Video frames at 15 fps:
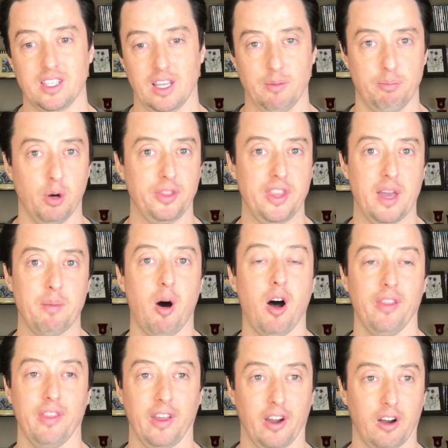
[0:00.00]
and put them
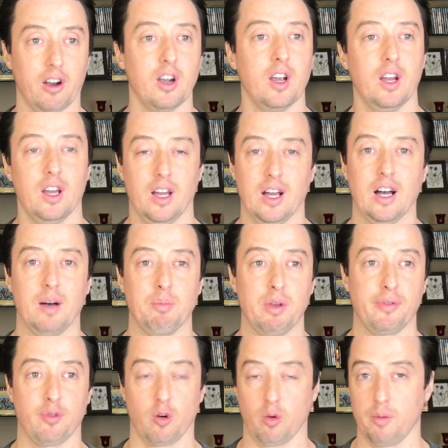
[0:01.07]
on there
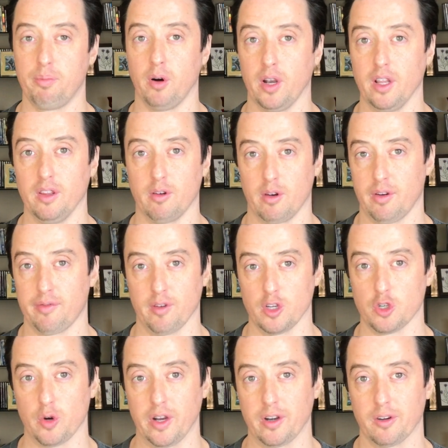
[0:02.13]
before we put it in the
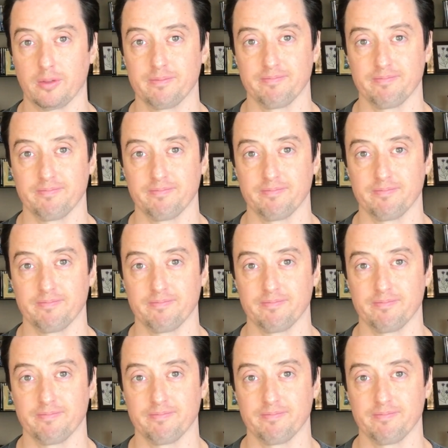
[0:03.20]
refrigerator.